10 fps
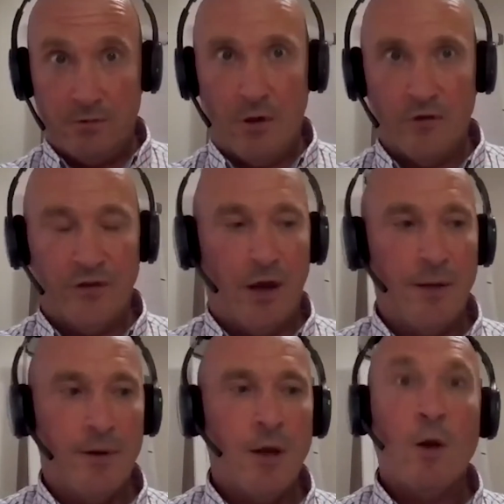on
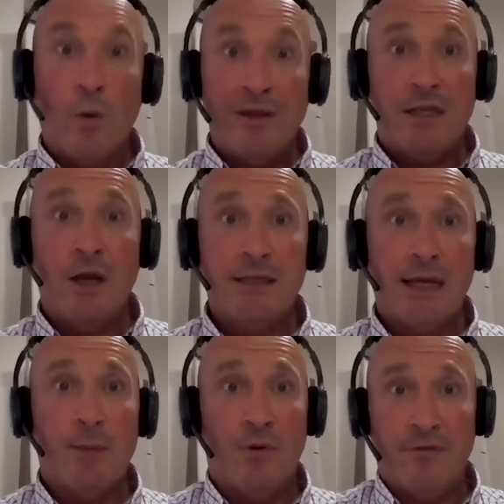time and we did
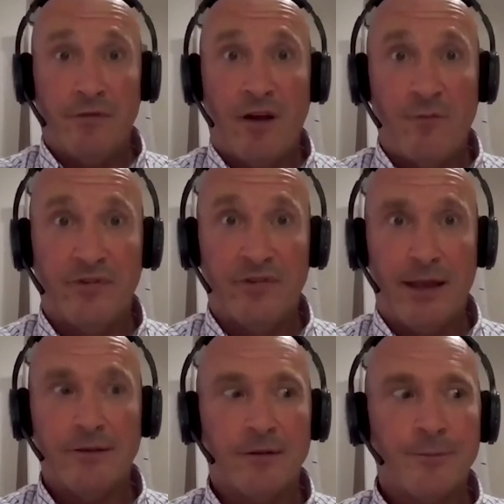
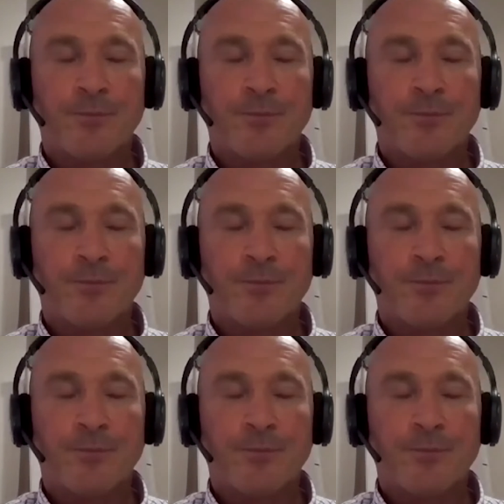98.5%,